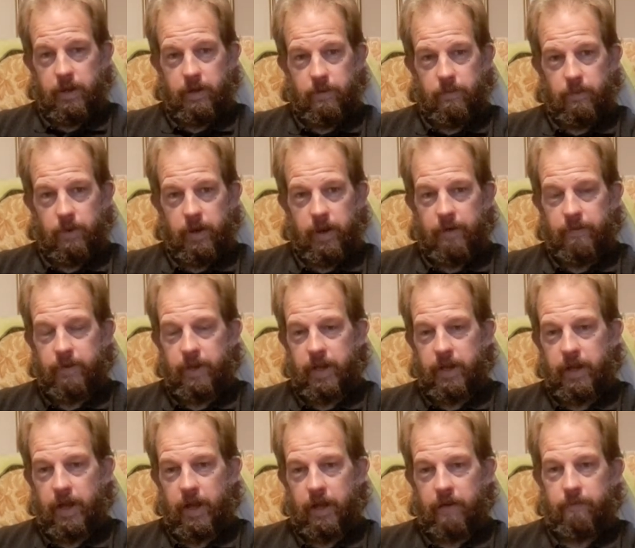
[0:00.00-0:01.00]
were living
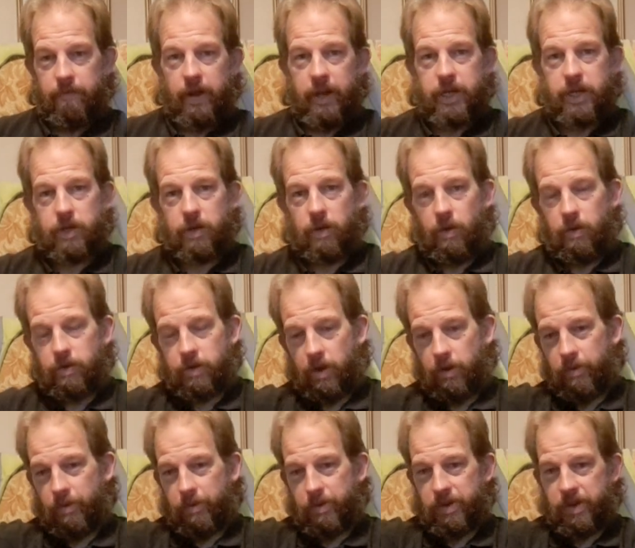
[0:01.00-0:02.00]
in a village called
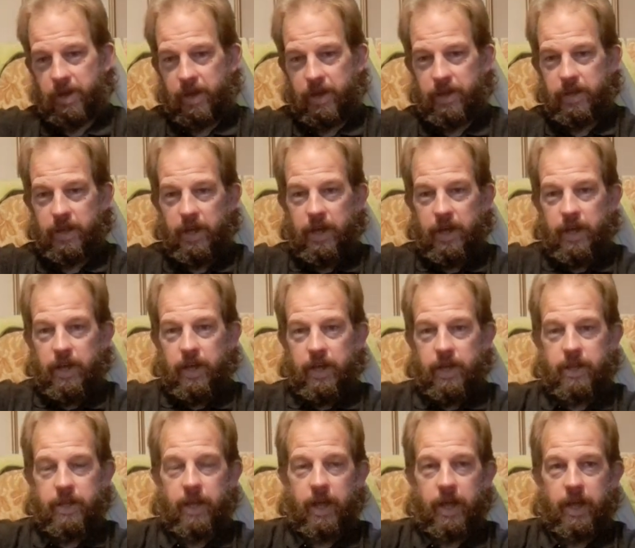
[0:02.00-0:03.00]
Doddleston
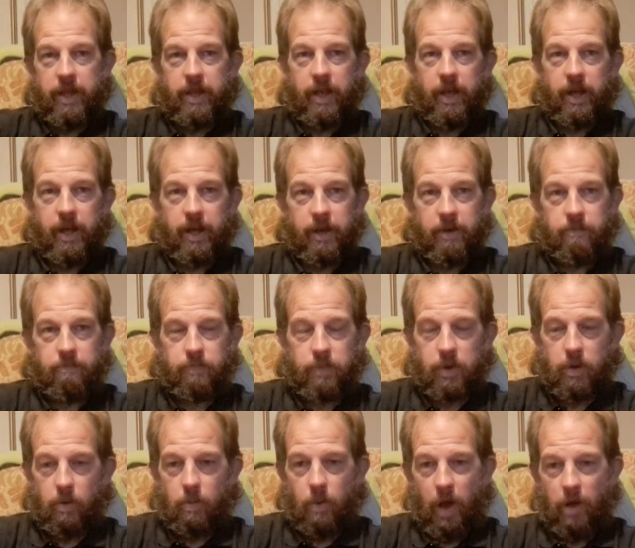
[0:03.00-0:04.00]
near the
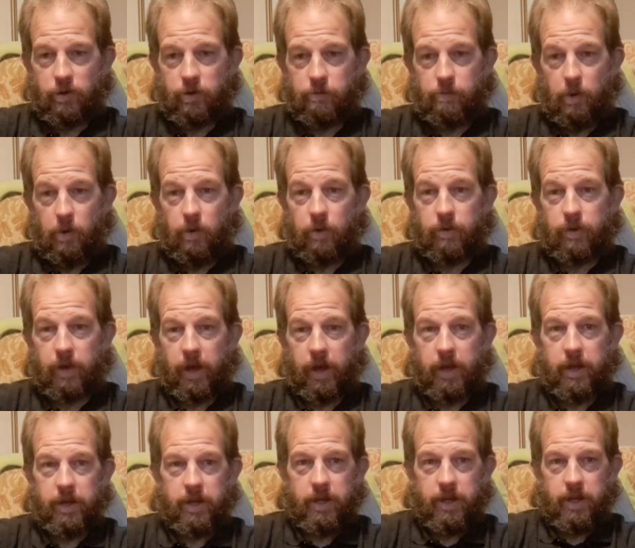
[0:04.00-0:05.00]
Welsh border.